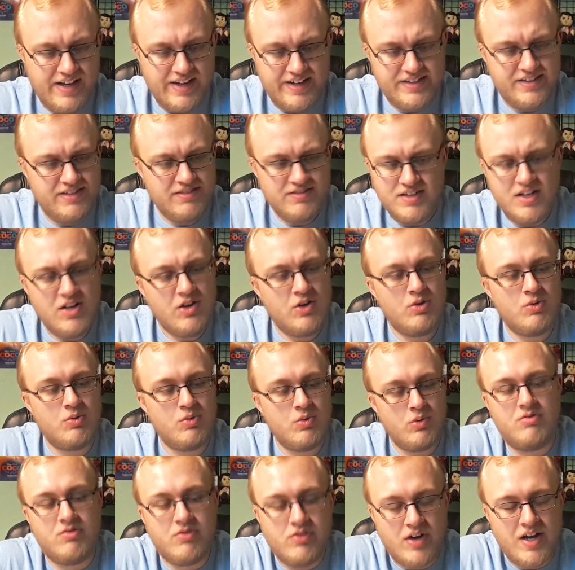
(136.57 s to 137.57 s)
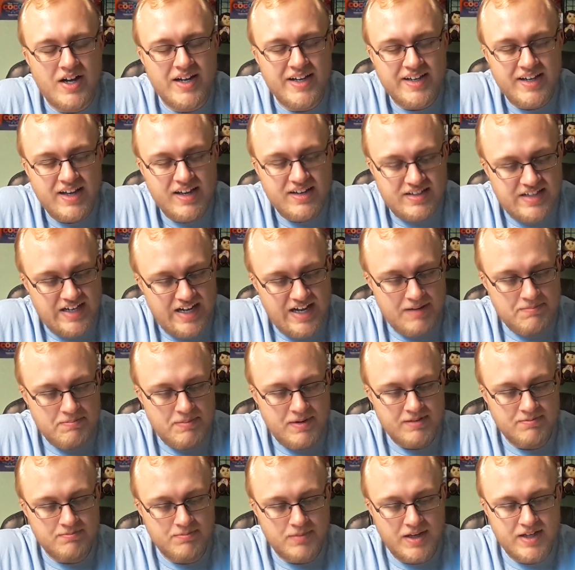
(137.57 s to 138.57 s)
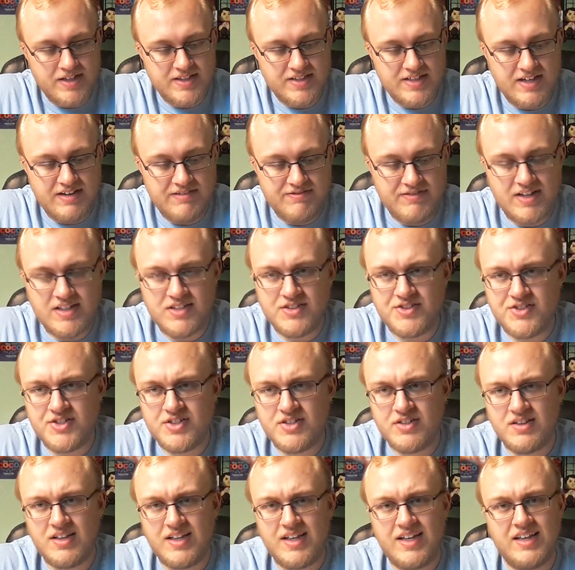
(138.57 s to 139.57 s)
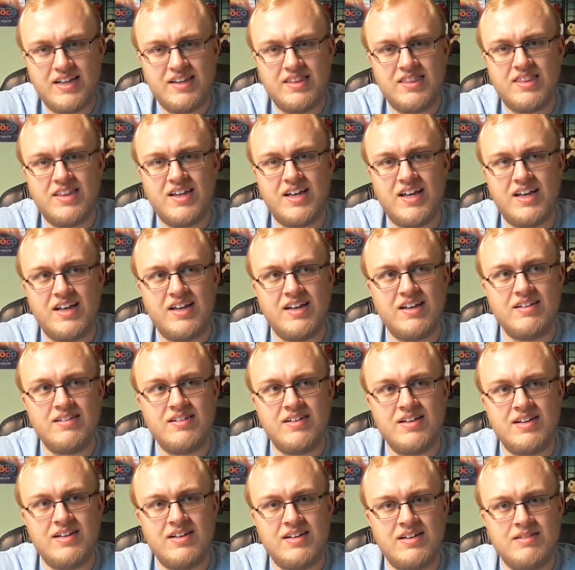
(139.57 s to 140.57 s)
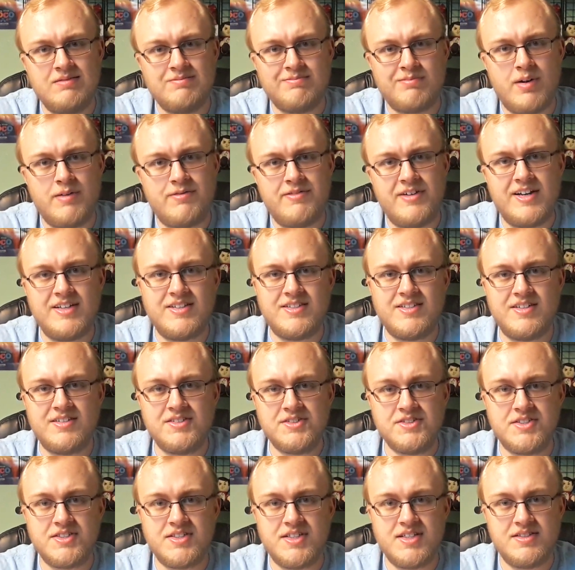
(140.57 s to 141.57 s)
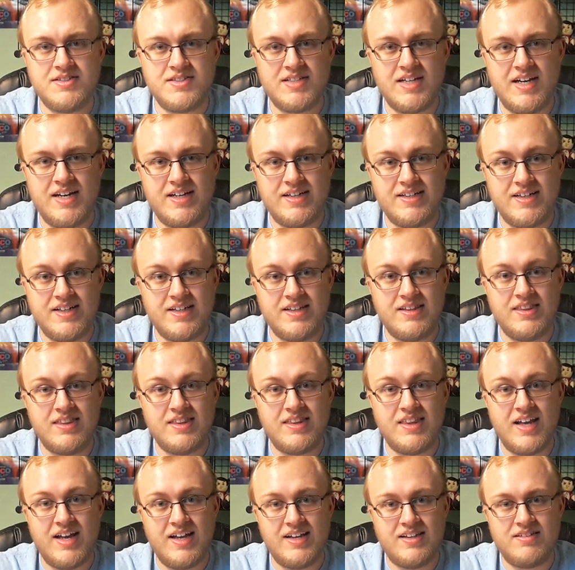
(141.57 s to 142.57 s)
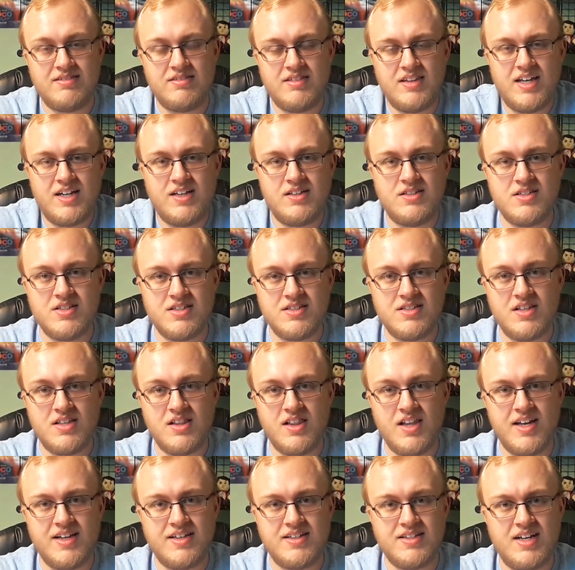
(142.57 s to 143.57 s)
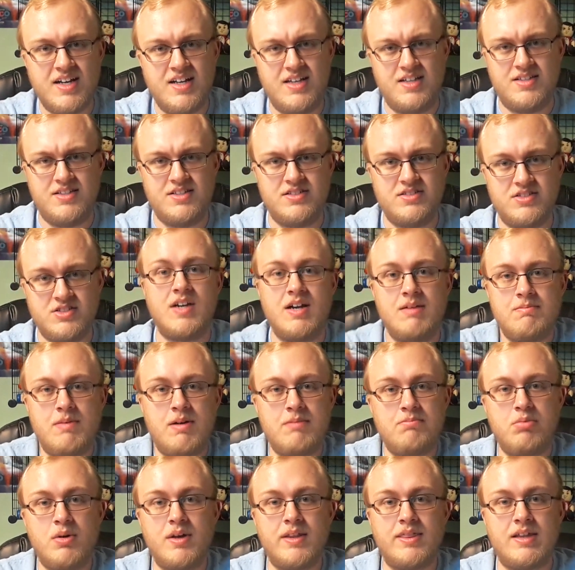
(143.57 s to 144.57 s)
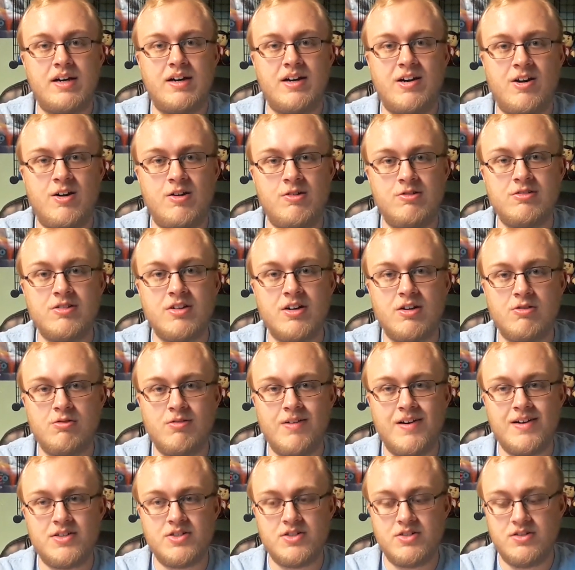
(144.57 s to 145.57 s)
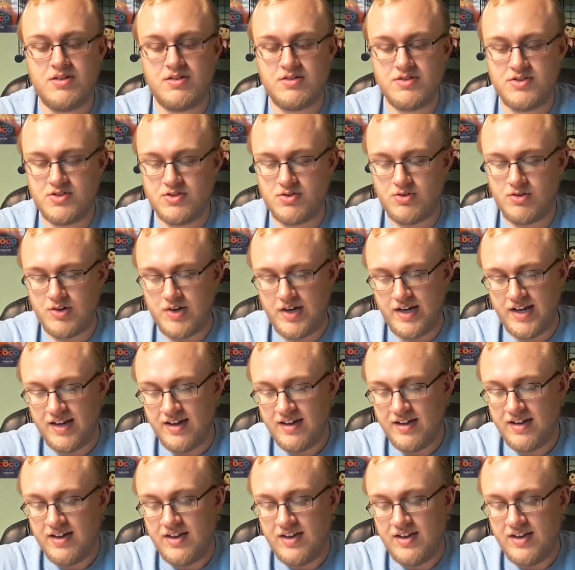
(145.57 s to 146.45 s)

I don't know why it happened, but eventually the professors decided that they'd just let us come up with our own original story.